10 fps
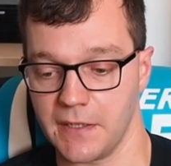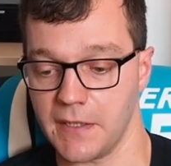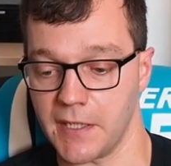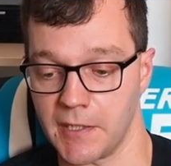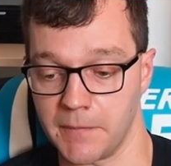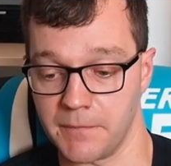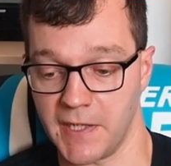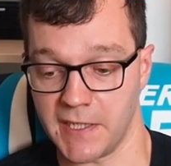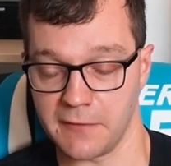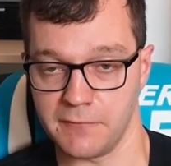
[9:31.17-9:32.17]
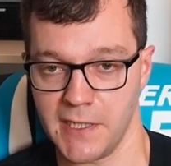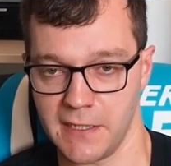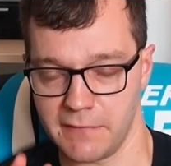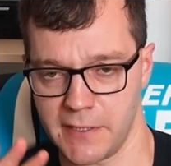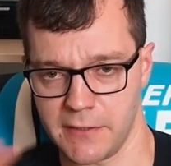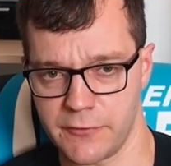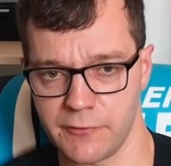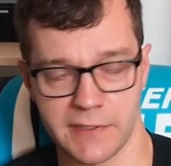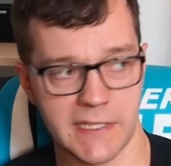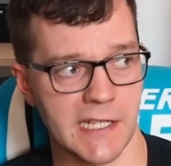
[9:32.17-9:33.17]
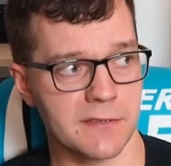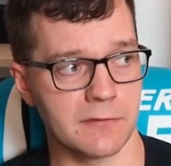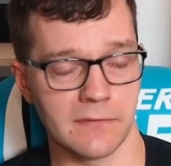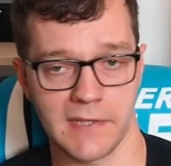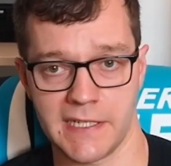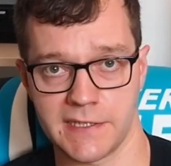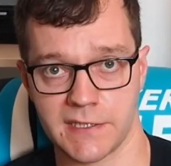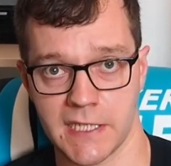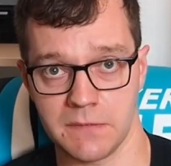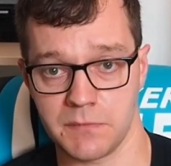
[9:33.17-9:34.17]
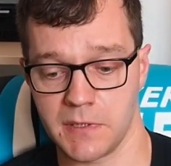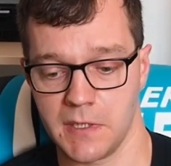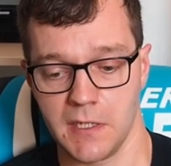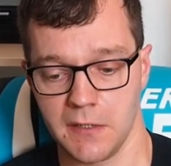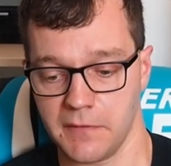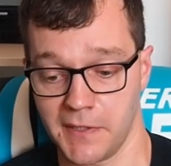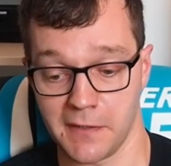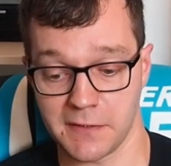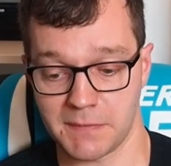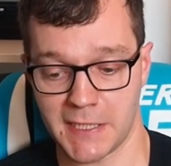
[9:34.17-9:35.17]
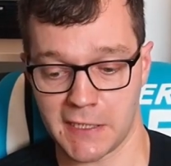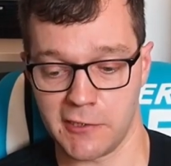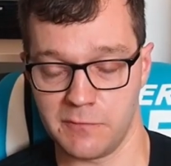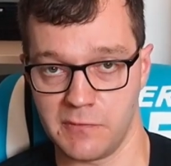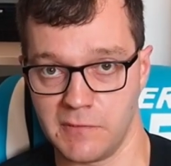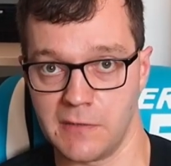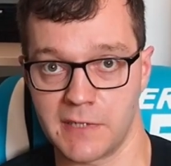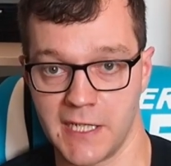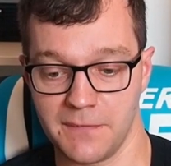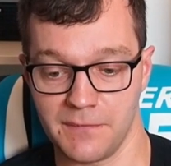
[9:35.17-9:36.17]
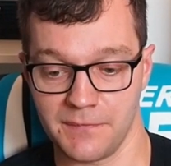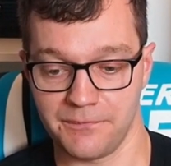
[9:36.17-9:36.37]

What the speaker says: and I really enjoyed that sort of landscape when I was playing an open world game,